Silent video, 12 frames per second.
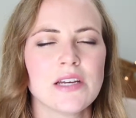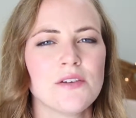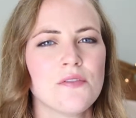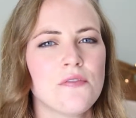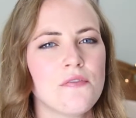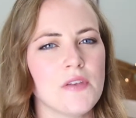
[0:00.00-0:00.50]

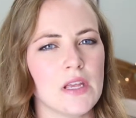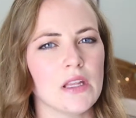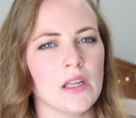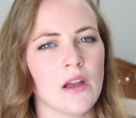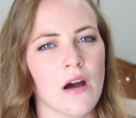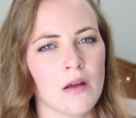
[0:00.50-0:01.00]

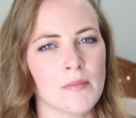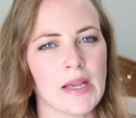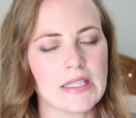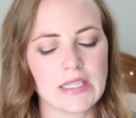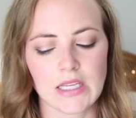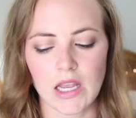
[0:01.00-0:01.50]
feeling on my
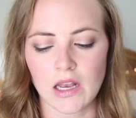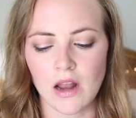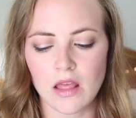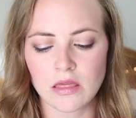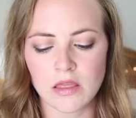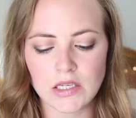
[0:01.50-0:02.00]
skin.
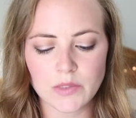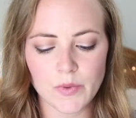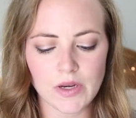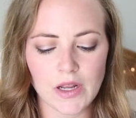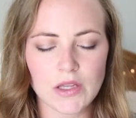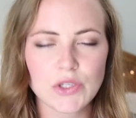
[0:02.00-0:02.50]
This
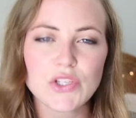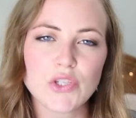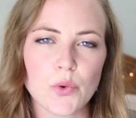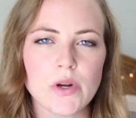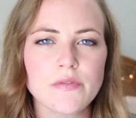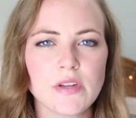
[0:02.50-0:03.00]
one
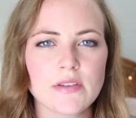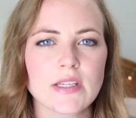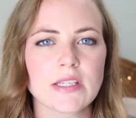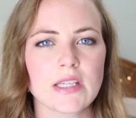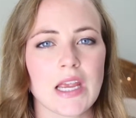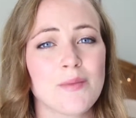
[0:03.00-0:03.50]
sort of does the
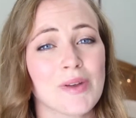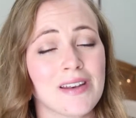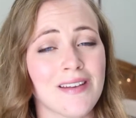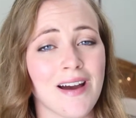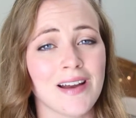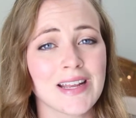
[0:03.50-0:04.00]
same, but
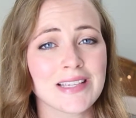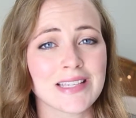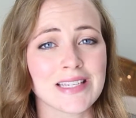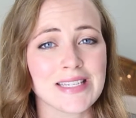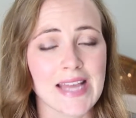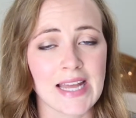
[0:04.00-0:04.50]
not as
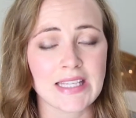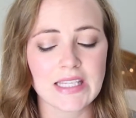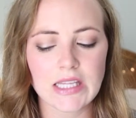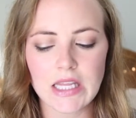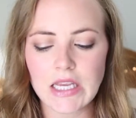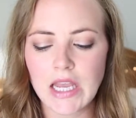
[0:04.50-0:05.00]

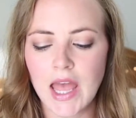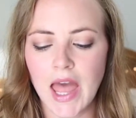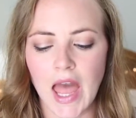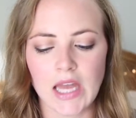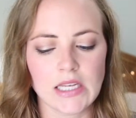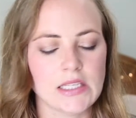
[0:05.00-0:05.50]
intensely,
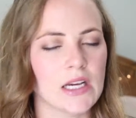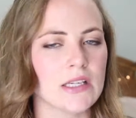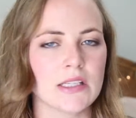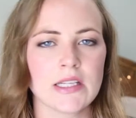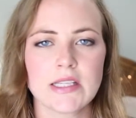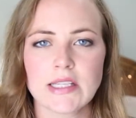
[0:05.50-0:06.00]
and it
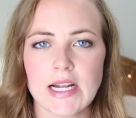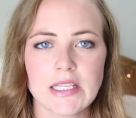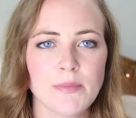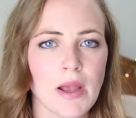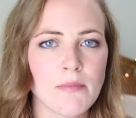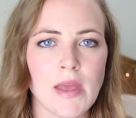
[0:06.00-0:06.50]
does. It
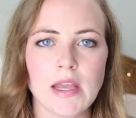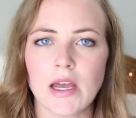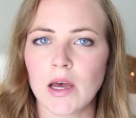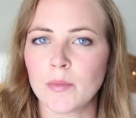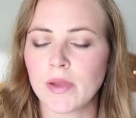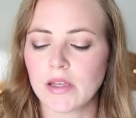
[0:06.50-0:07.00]
sets my
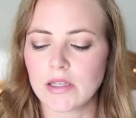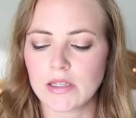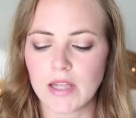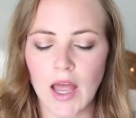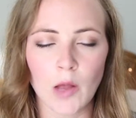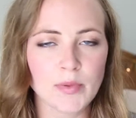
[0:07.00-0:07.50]
makeup,
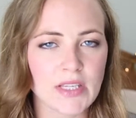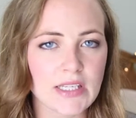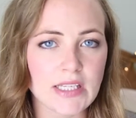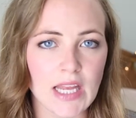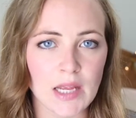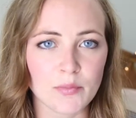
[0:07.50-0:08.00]
helps it
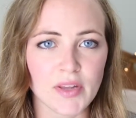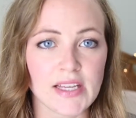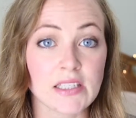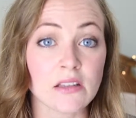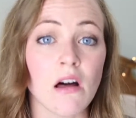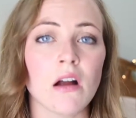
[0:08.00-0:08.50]
stay in
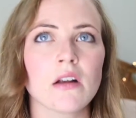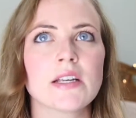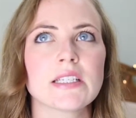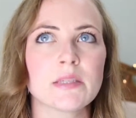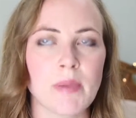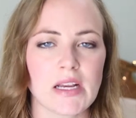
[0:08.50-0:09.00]
place longer,
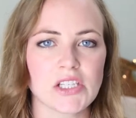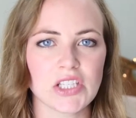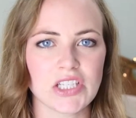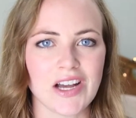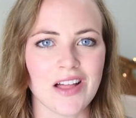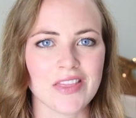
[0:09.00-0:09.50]

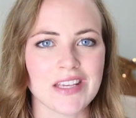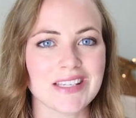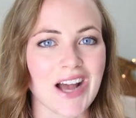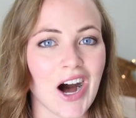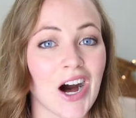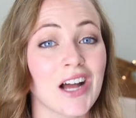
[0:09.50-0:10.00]
especially on these
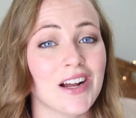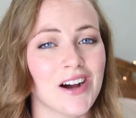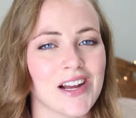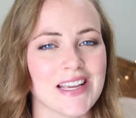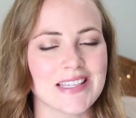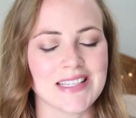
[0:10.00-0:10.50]
hot
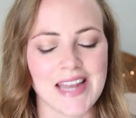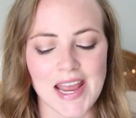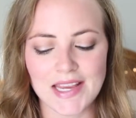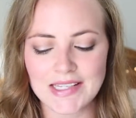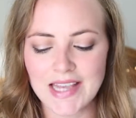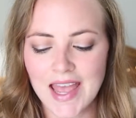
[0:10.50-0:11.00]
August
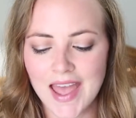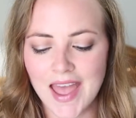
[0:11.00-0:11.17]
days,